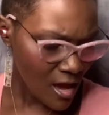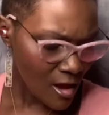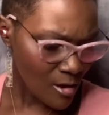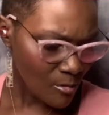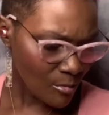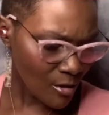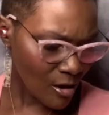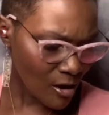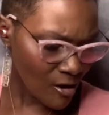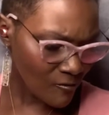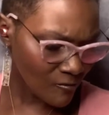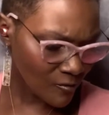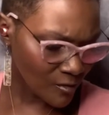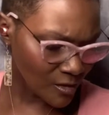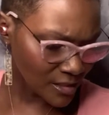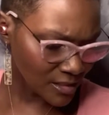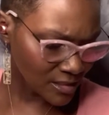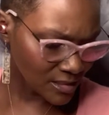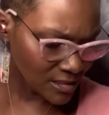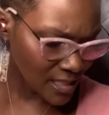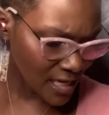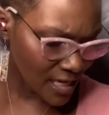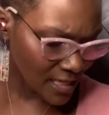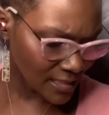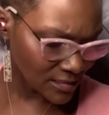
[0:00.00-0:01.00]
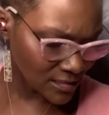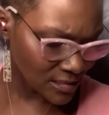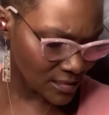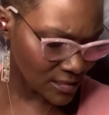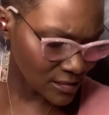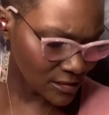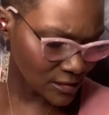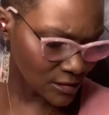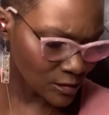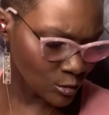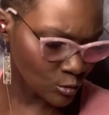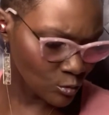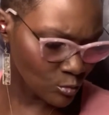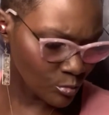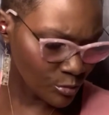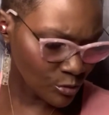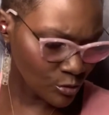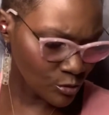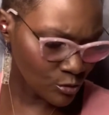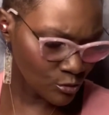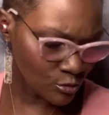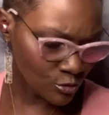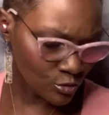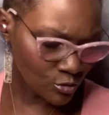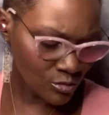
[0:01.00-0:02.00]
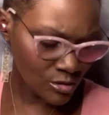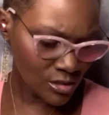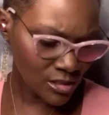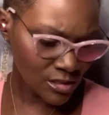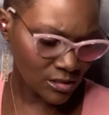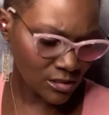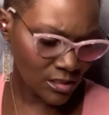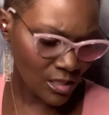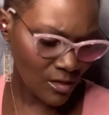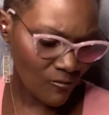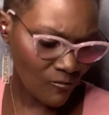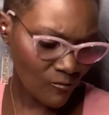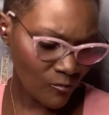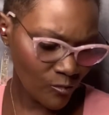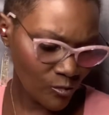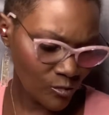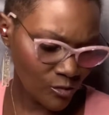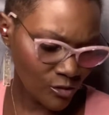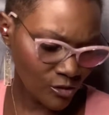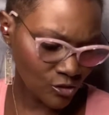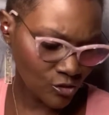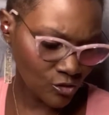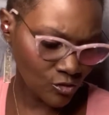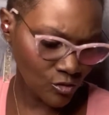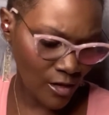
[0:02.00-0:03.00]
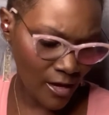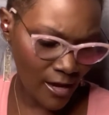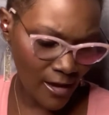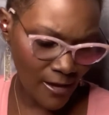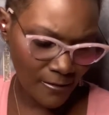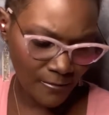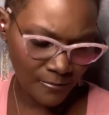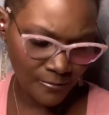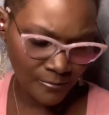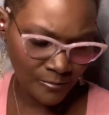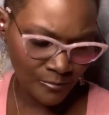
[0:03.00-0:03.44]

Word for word: powerful antioxidants, super nutrients, and fruit extract.